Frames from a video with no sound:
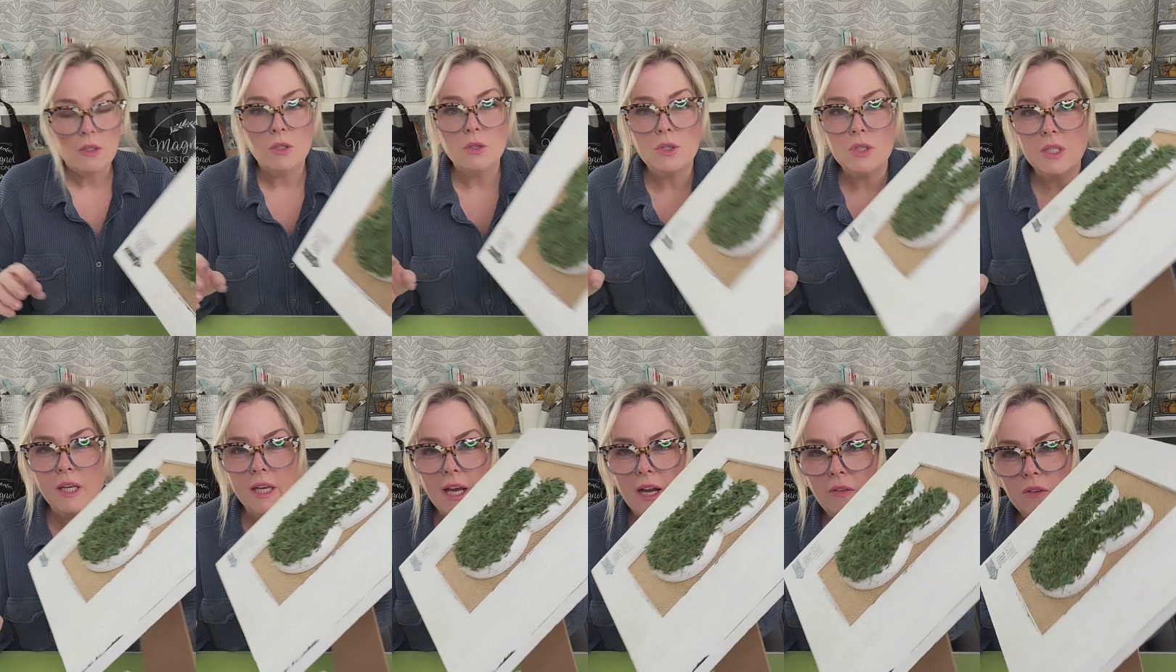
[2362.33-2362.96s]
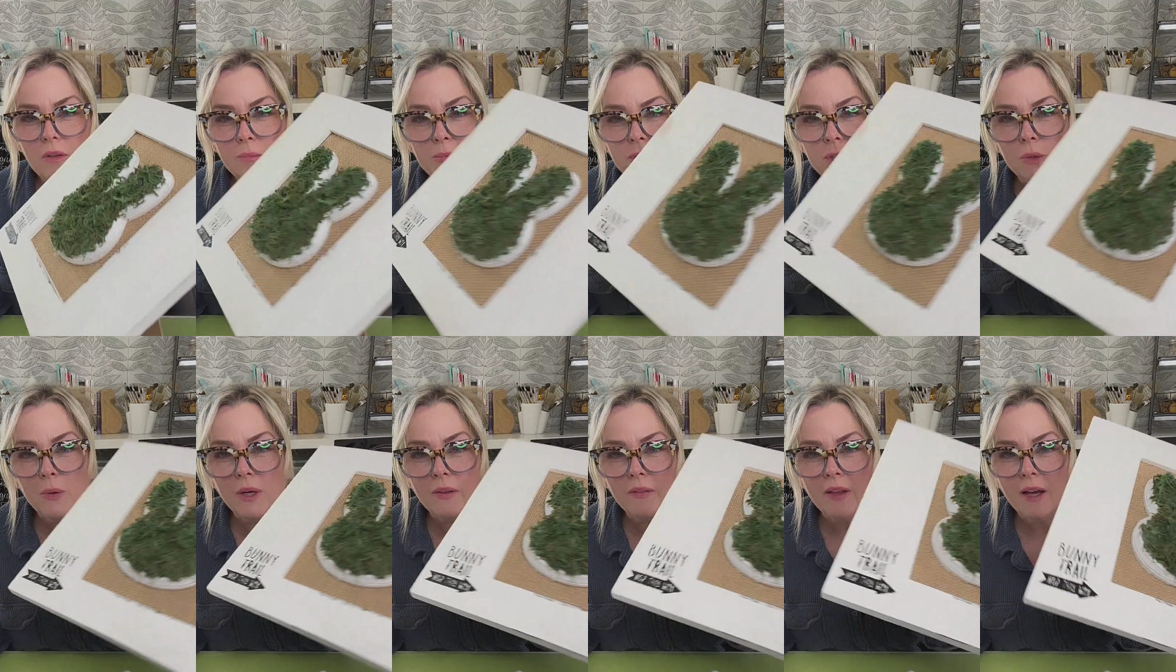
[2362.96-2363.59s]
So see how I'm
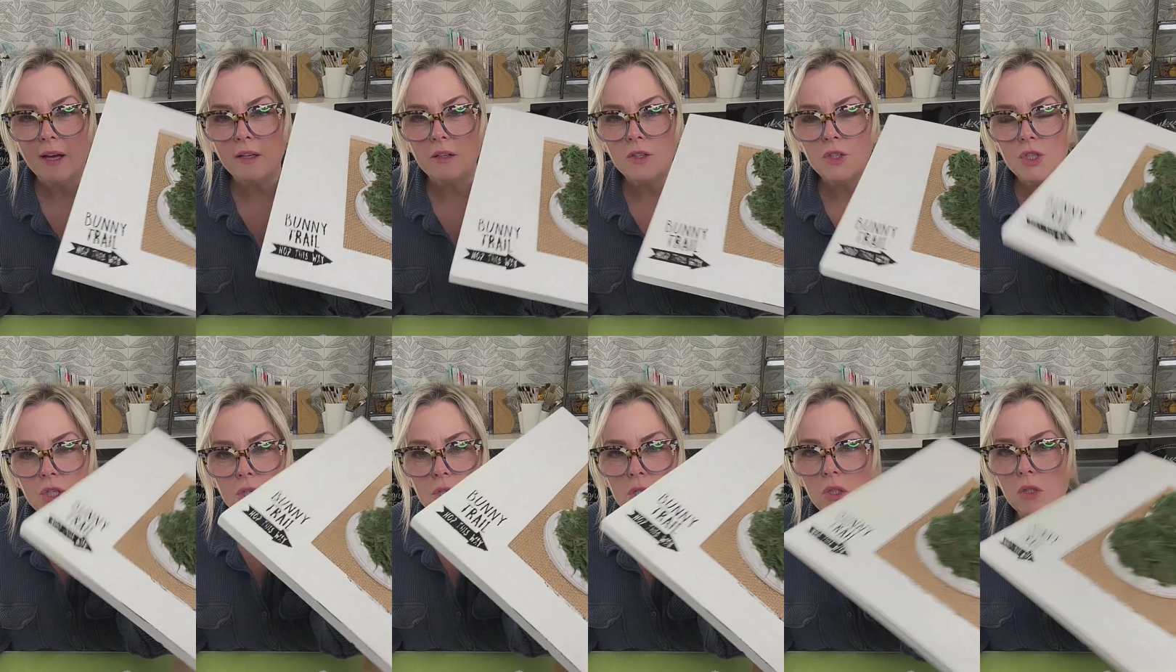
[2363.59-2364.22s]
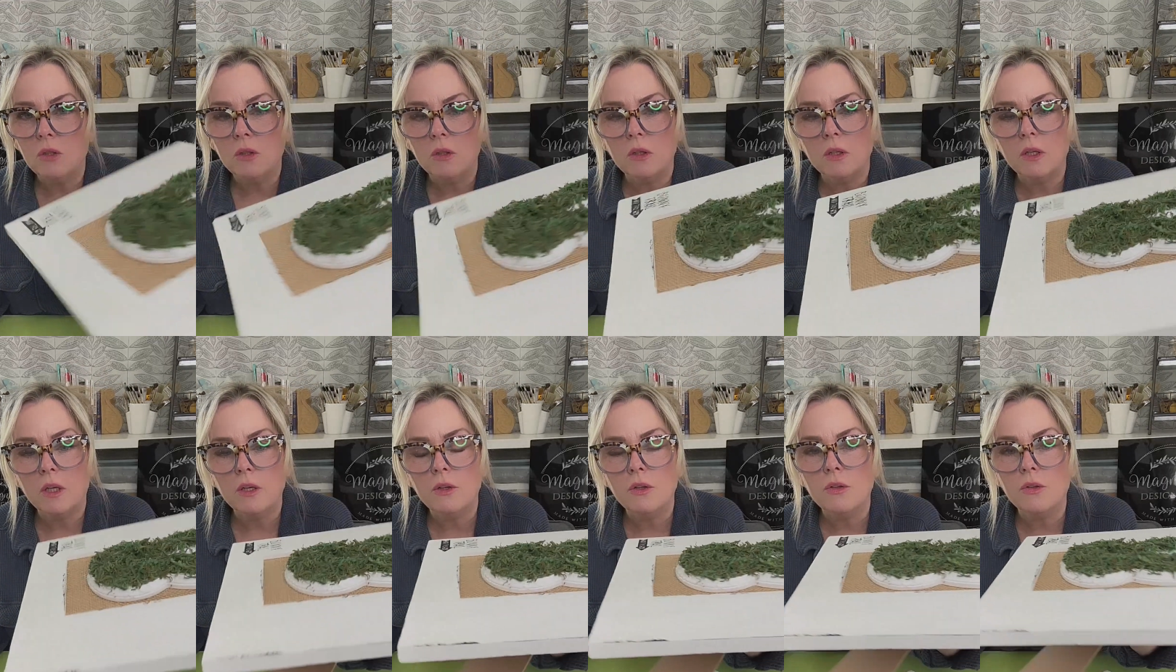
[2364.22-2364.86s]
doing that?
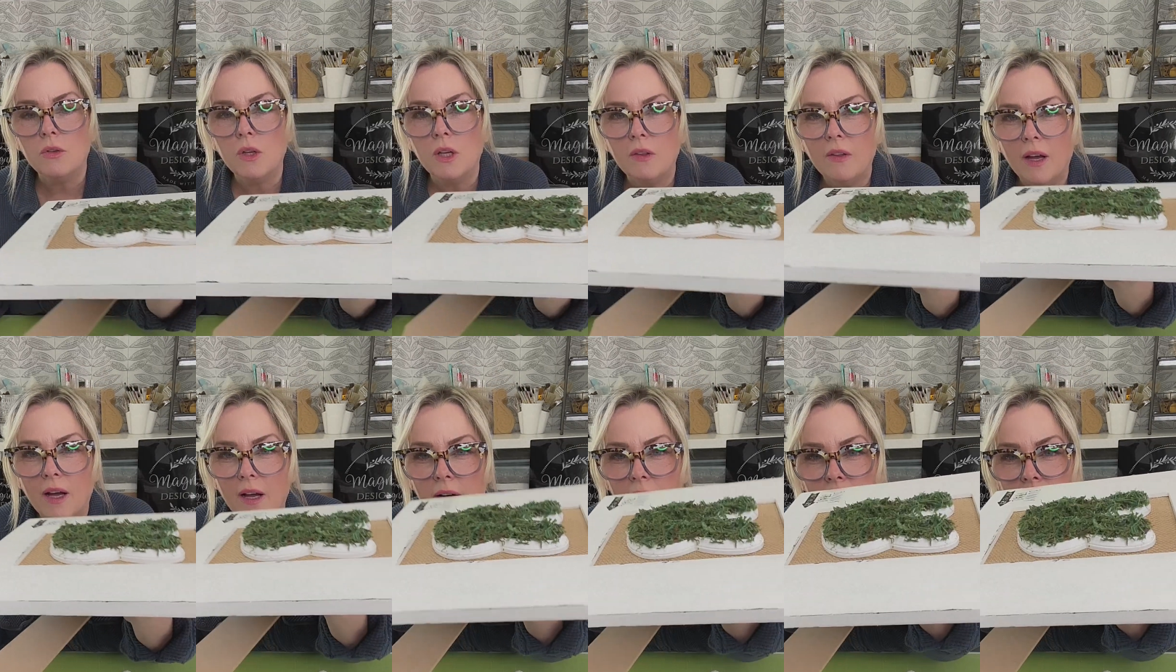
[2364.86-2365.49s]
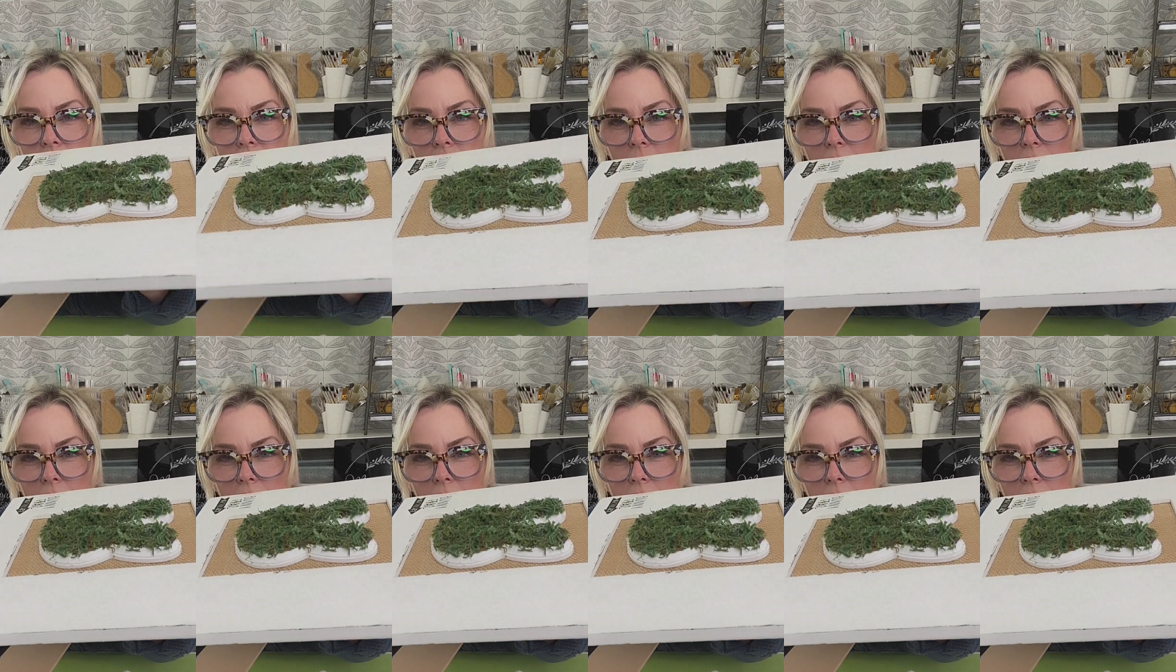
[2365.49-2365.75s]
Can you see that?